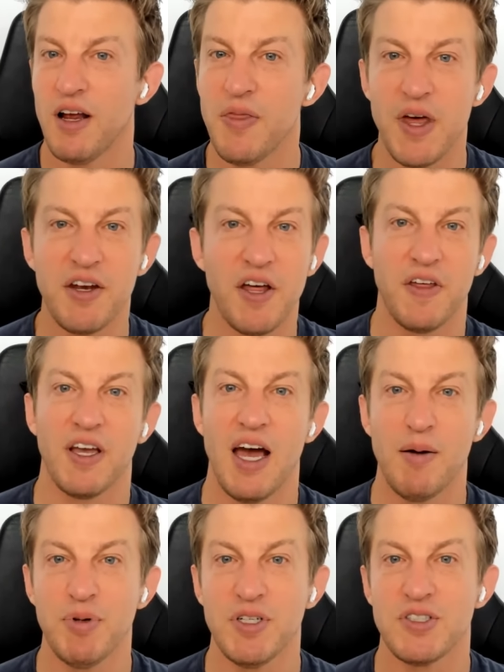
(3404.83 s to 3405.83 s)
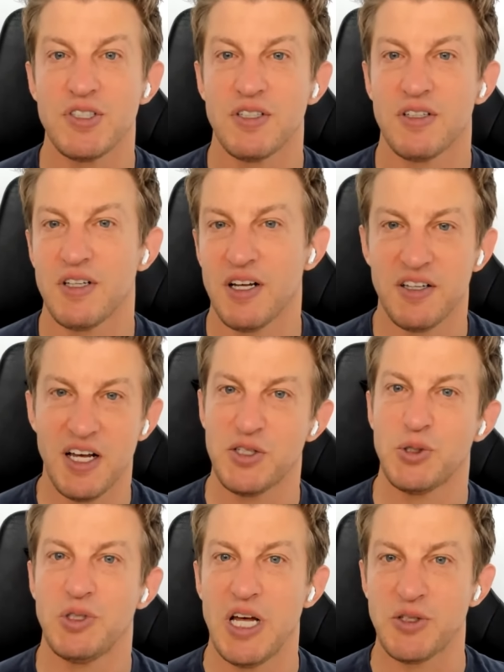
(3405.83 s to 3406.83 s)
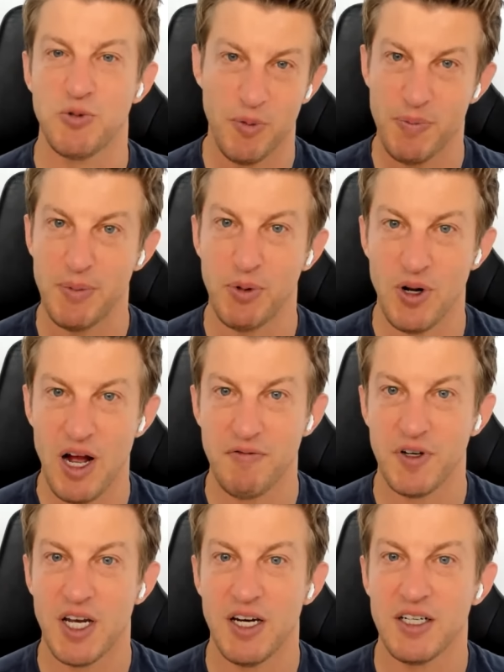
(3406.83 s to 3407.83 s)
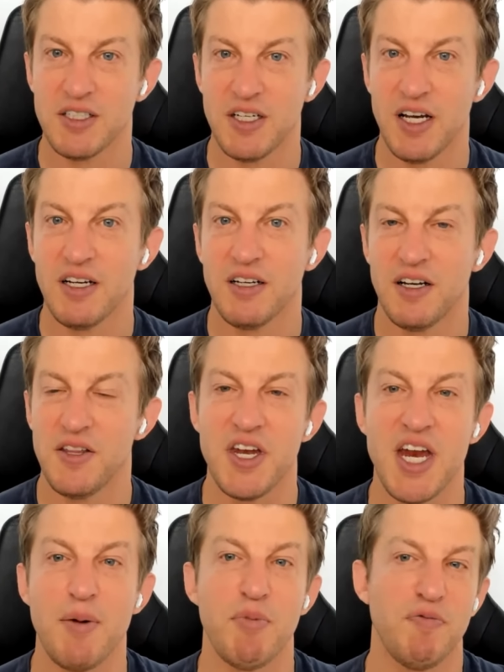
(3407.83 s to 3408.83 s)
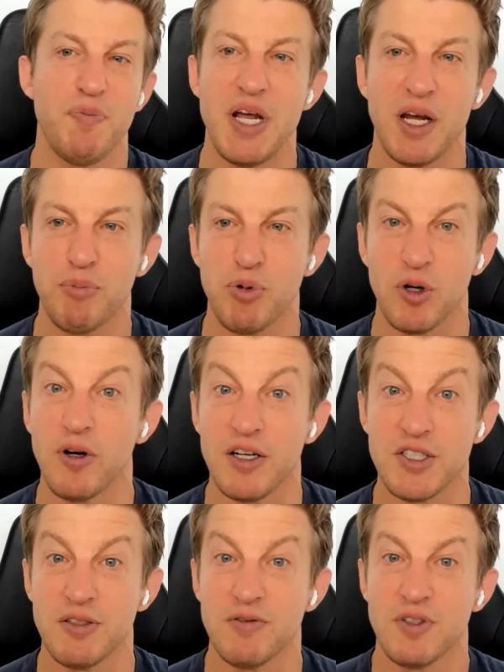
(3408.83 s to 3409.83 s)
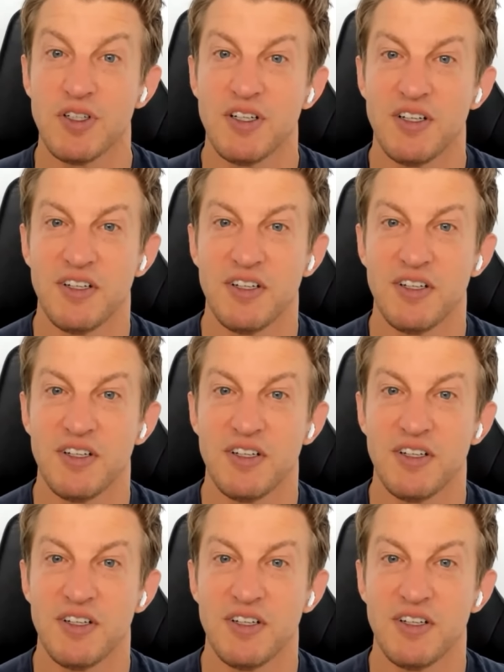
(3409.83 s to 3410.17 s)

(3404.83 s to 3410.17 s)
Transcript: and then nothing happens. That's what people are advocating today in the name of being progressive.